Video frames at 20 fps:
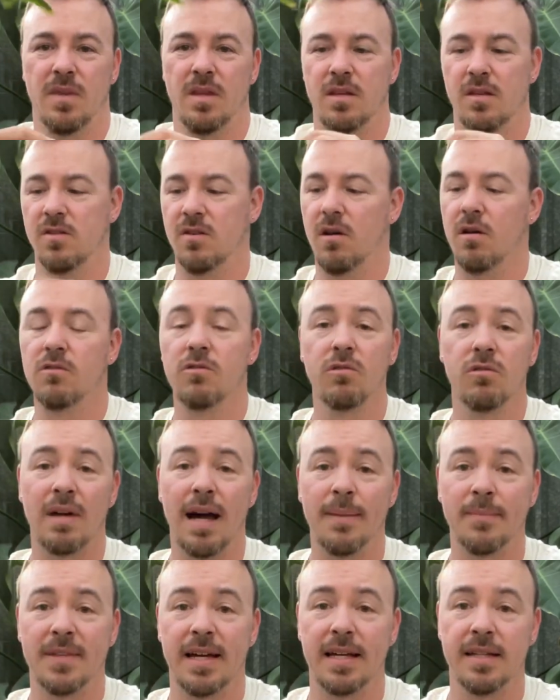So I'll do
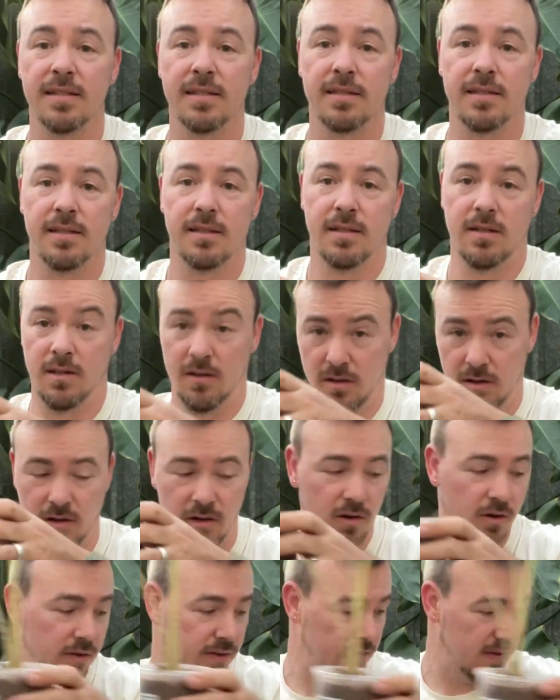updates
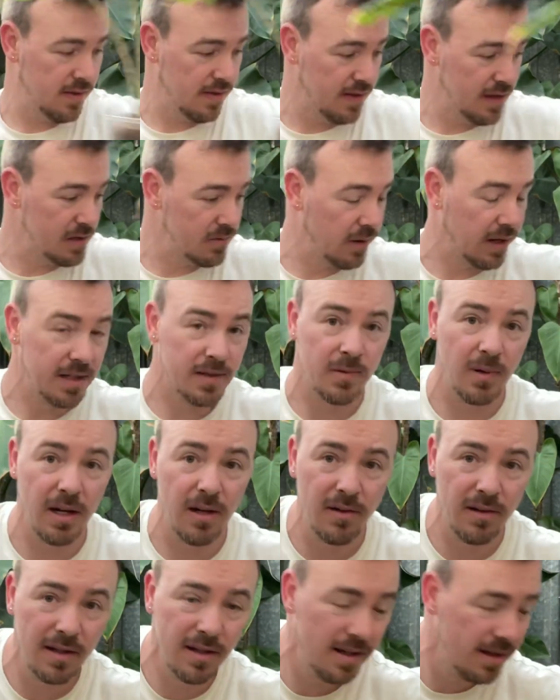on this one as
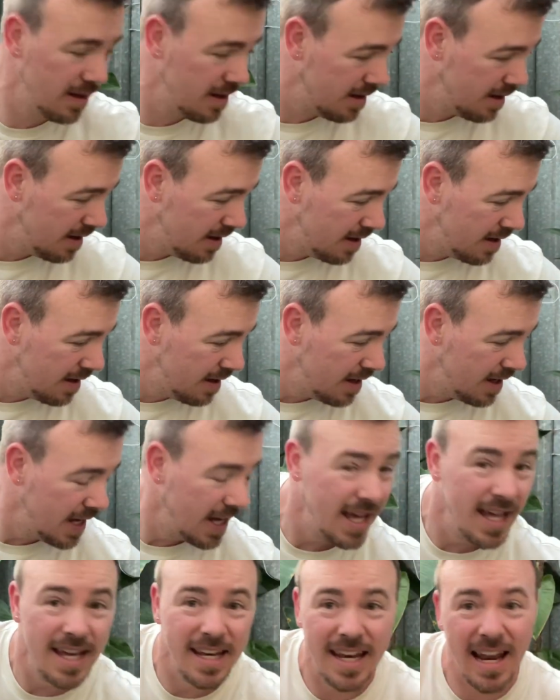well.
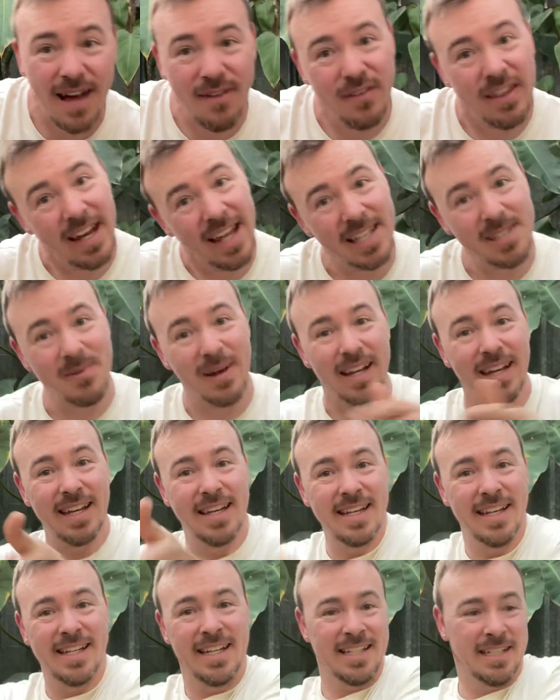Now for the next one.
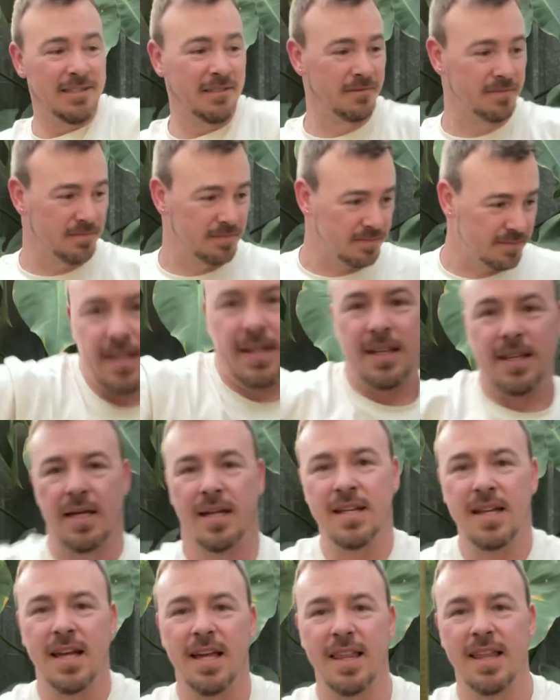
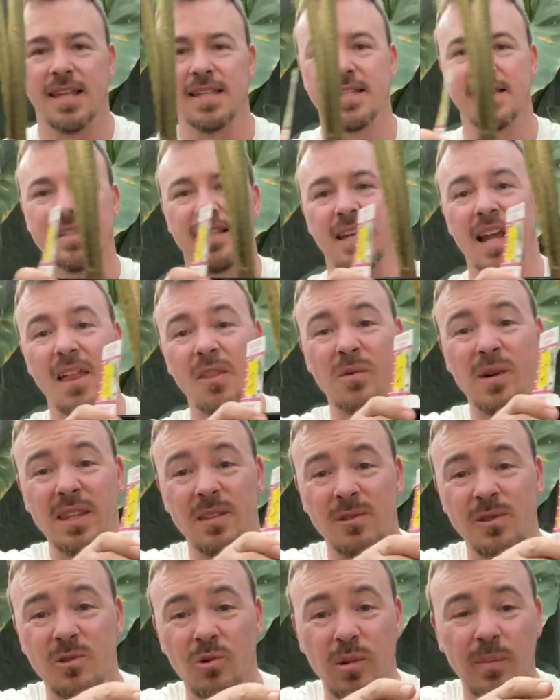This is another one that
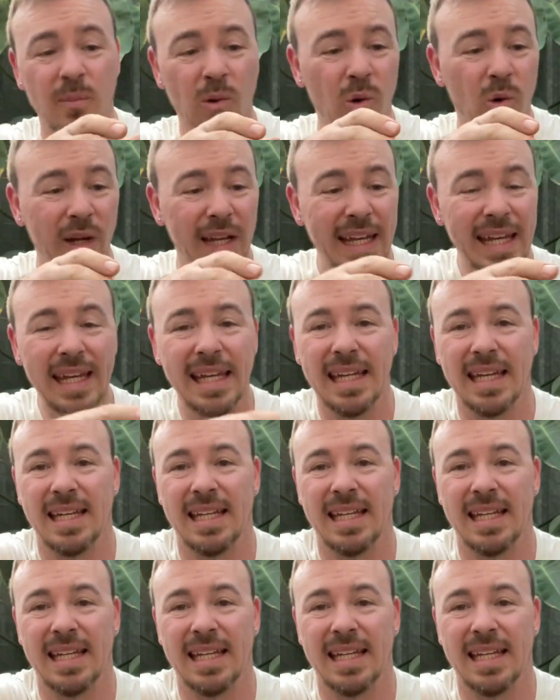was doing poorly.